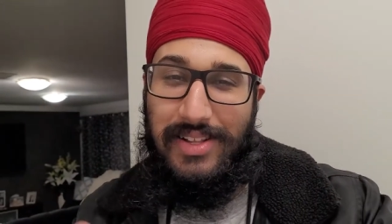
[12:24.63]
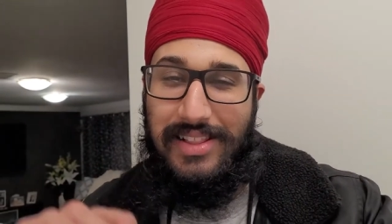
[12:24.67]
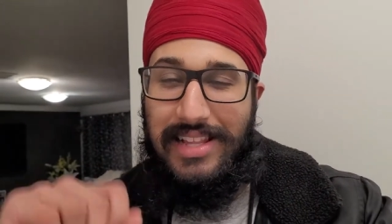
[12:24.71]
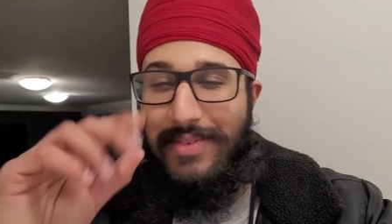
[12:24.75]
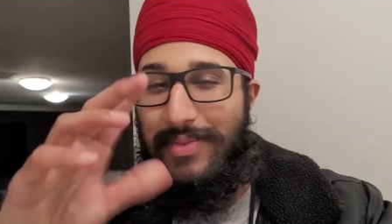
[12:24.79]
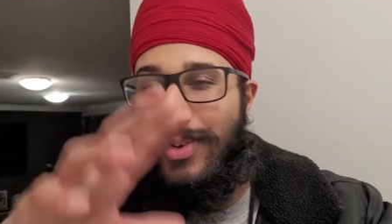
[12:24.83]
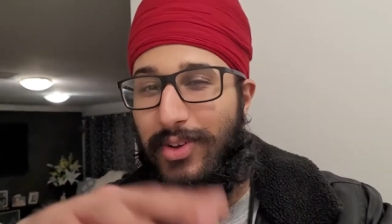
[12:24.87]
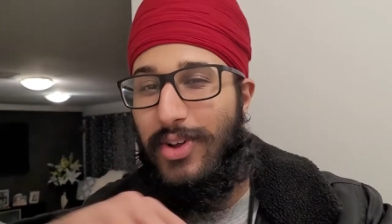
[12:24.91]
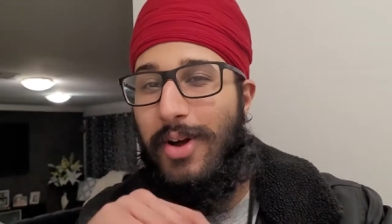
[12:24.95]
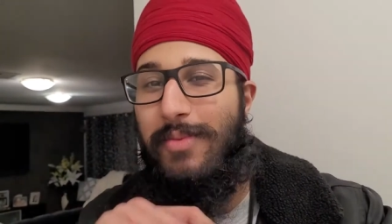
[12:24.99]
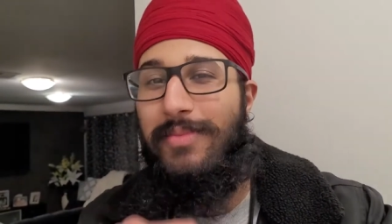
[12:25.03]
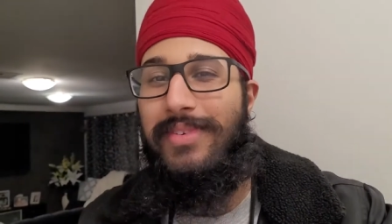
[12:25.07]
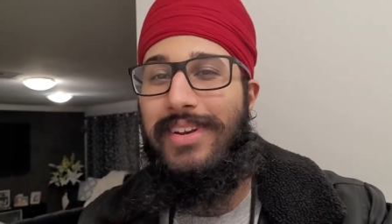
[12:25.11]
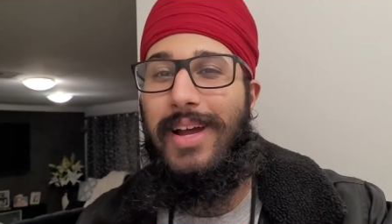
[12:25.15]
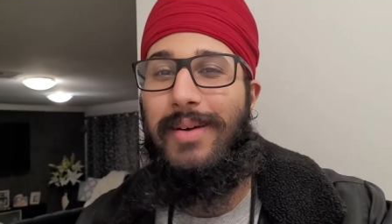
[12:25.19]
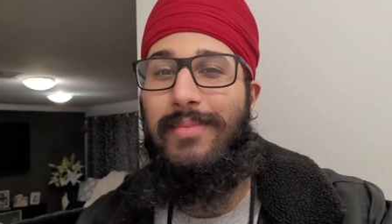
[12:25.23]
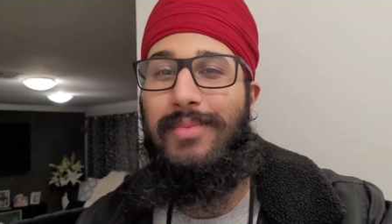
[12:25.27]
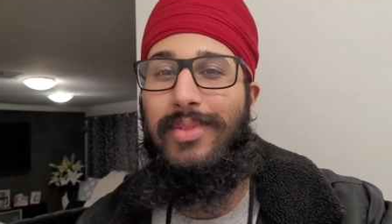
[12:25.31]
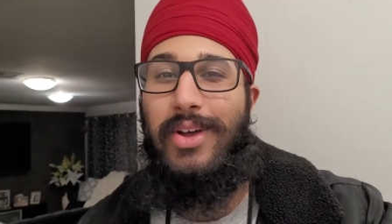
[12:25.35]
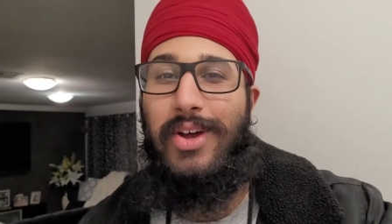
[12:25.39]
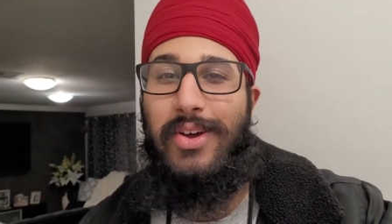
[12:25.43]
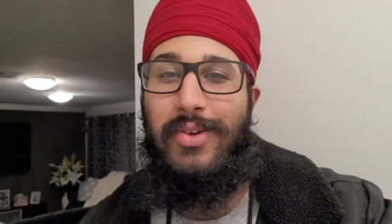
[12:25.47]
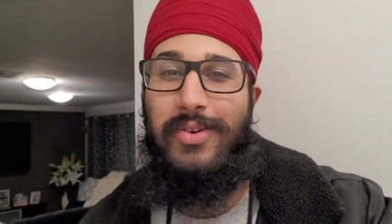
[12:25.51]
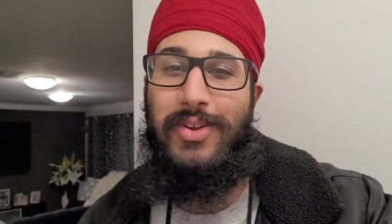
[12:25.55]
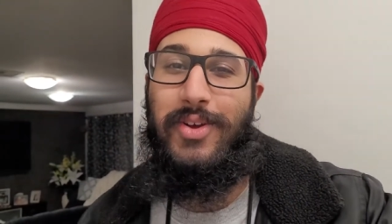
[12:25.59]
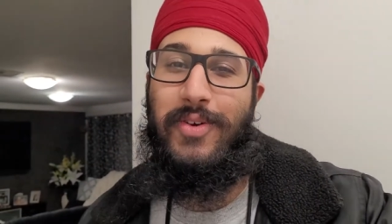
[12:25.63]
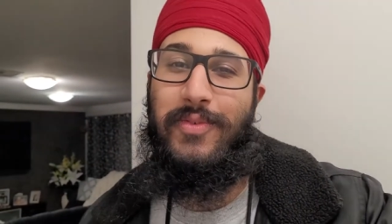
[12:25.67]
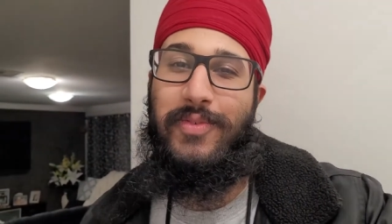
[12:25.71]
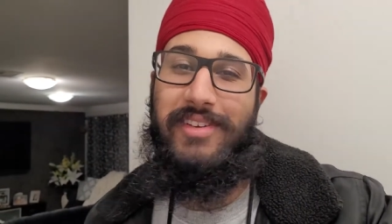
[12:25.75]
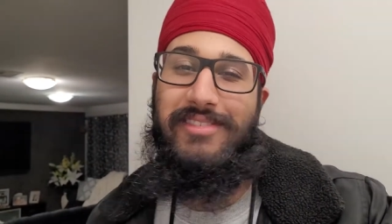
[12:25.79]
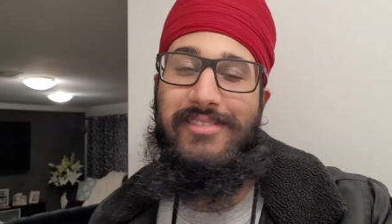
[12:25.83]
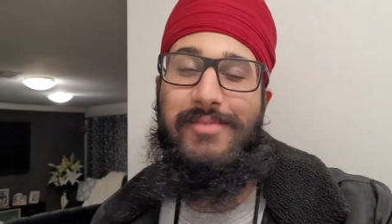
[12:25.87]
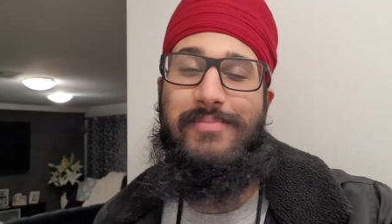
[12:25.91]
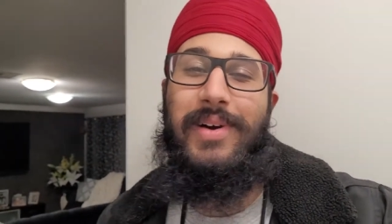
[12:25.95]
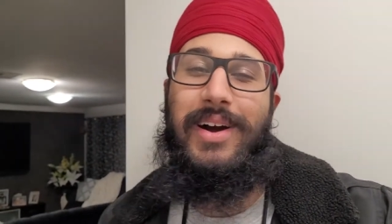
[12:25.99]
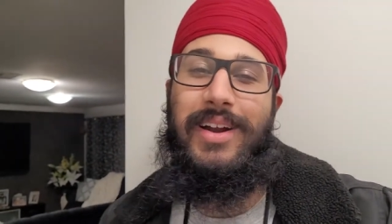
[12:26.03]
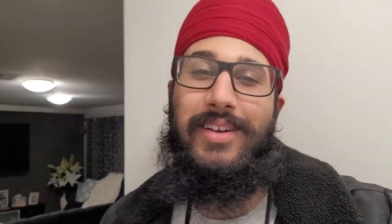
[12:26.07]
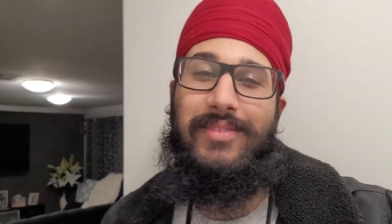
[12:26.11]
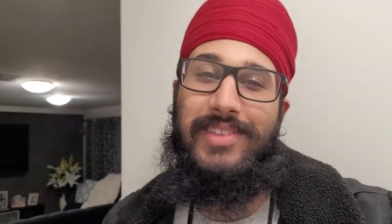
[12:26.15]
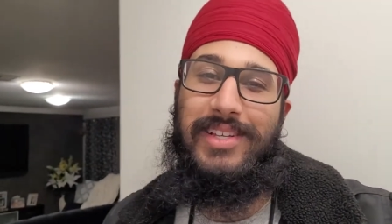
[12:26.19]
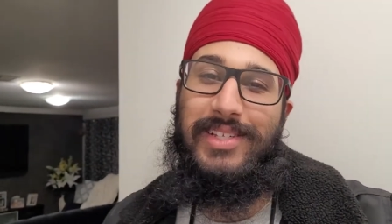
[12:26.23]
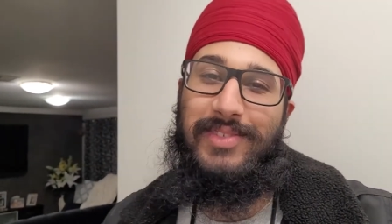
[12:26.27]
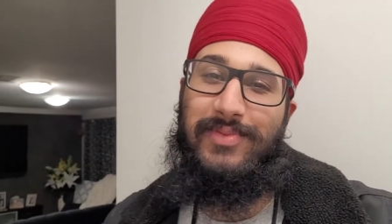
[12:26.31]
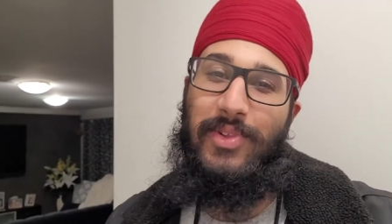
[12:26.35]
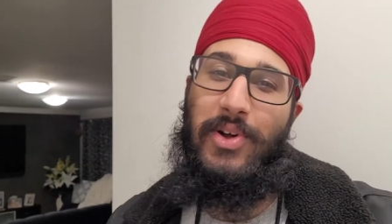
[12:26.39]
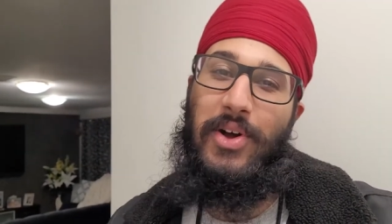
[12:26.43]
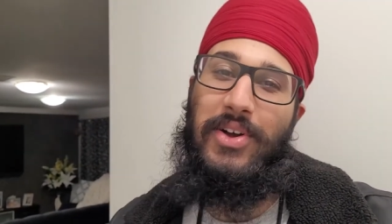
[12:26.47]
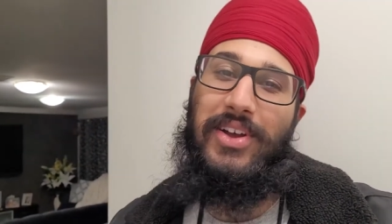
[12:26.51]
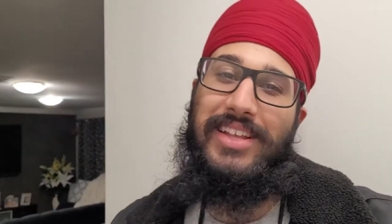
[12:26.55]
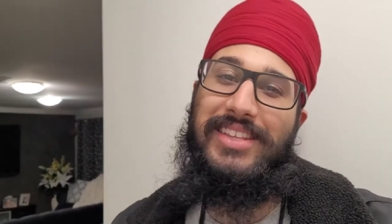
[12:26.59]
and leave a comment down below on your favorite part of this
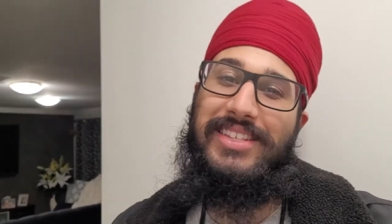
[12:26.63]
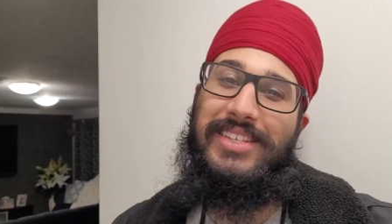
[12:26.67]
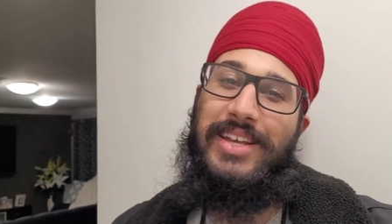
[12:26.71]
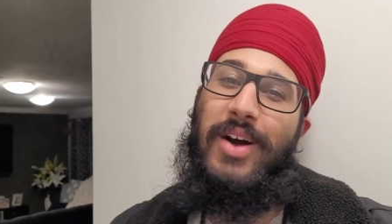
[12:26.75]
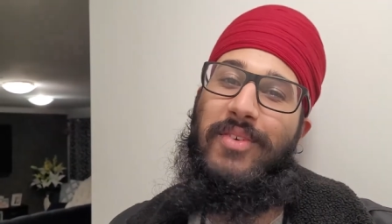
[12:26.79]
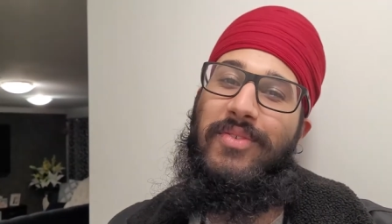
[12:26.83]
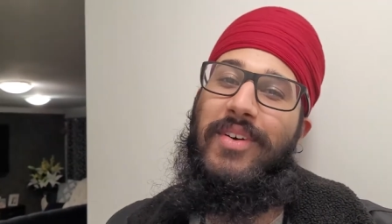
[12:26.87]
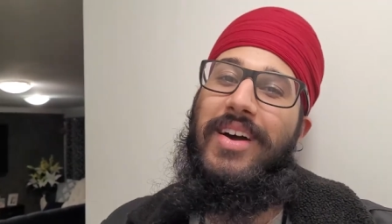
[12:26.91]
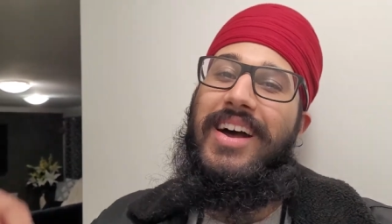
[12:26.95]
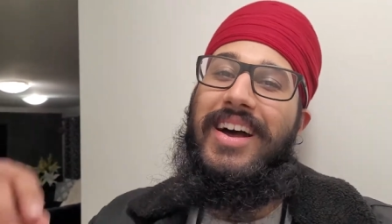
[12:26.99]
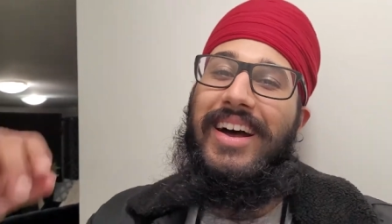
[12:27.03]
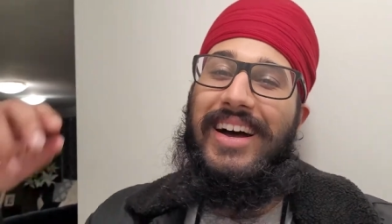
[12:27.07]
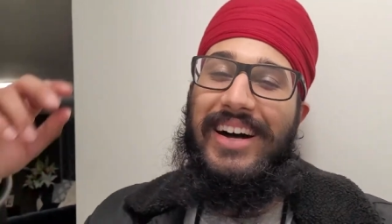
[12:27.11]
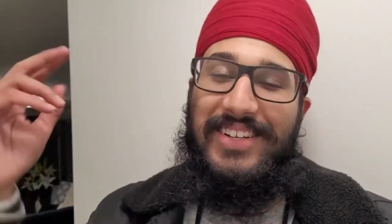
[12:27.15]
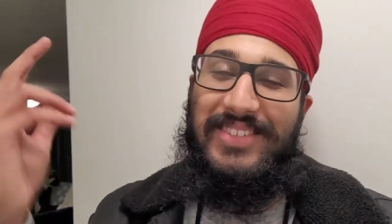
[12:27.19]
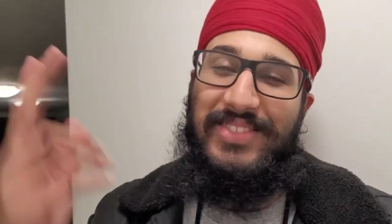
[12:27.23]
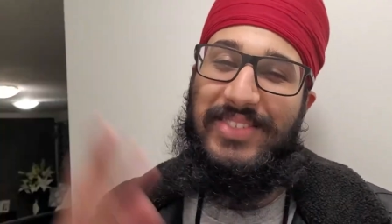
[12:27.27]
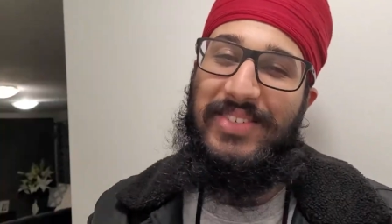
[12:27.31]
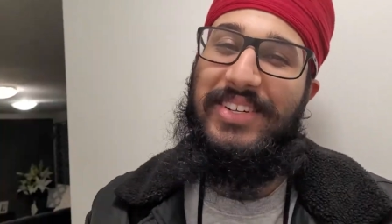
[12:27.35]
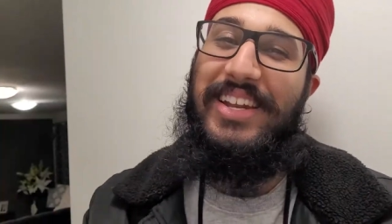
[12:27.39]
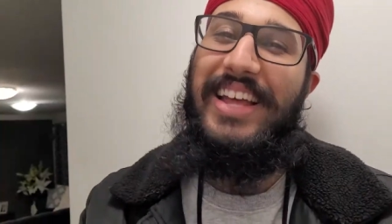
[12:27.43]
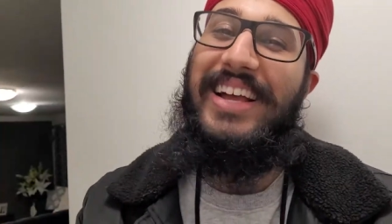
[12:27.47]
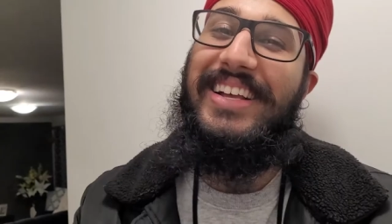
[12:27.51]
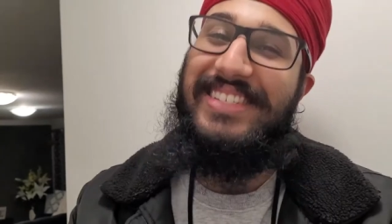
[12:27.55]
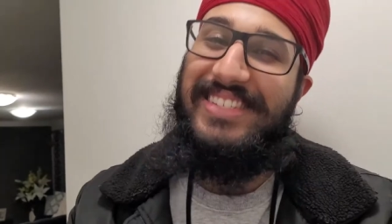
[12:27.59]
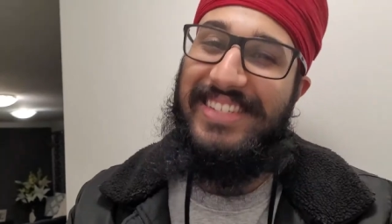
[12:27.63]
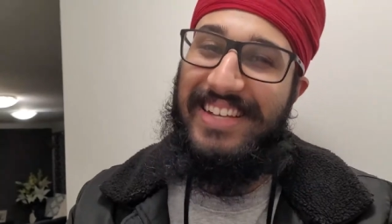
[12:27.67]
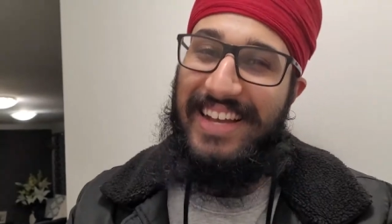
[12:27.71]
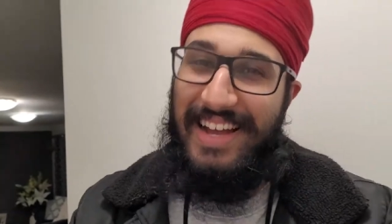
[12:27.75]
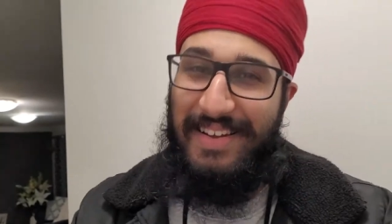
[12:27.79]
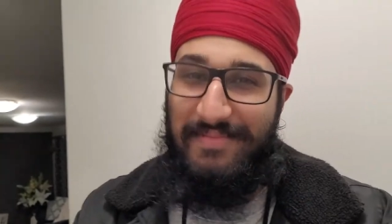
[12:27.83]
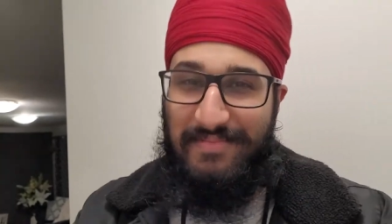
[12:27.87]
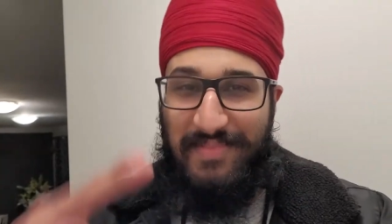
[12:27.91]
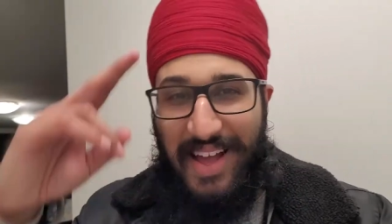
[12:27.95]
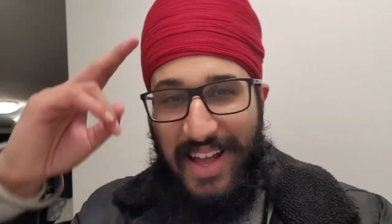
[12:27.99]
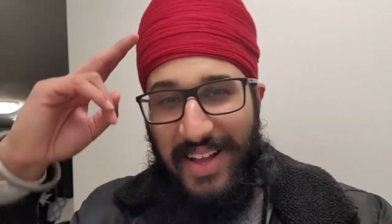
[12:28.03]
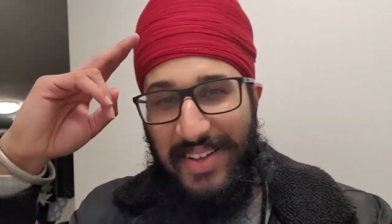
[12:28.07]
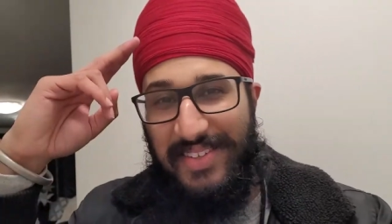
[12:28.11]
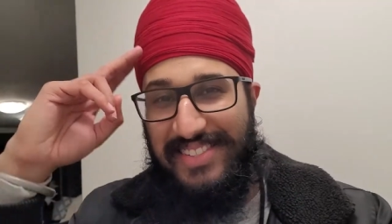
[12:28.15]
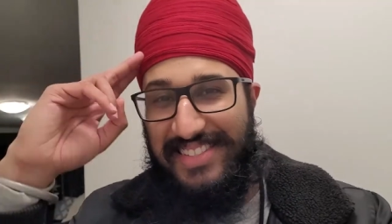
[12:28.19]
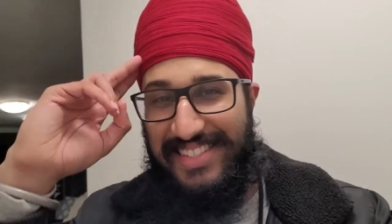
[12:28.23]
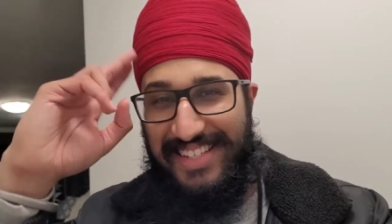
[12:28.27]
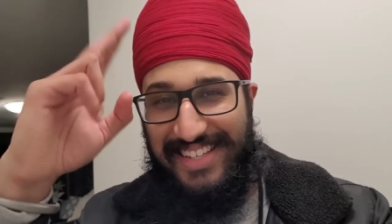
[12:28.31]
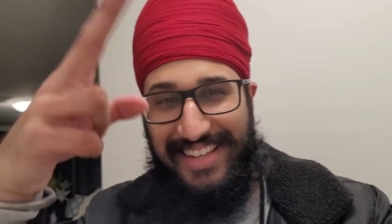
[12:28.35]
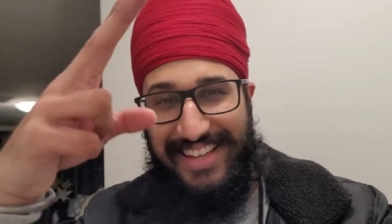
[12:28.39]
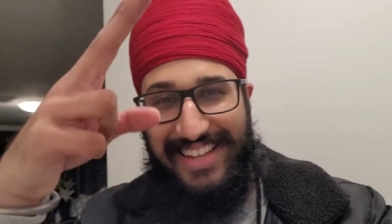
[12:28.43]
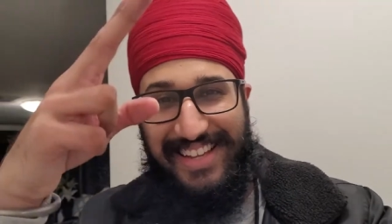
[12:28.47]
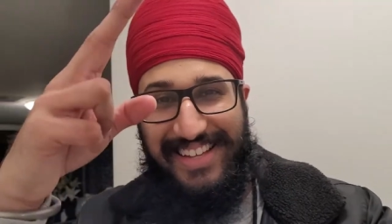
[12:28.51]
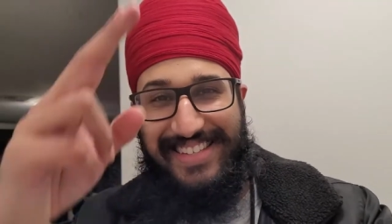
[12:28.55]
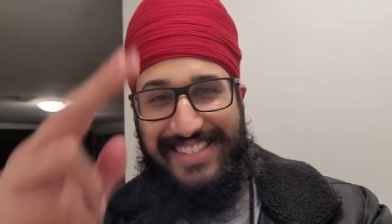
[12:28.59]
vlog itself. Until next time, I'll
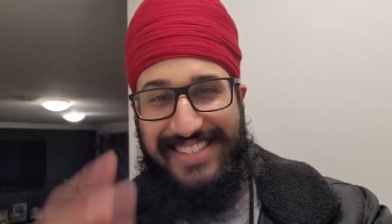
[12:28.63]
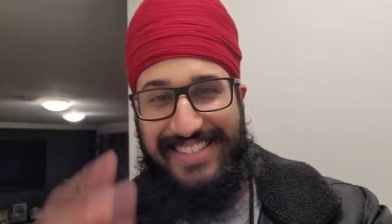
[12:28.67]
see ya.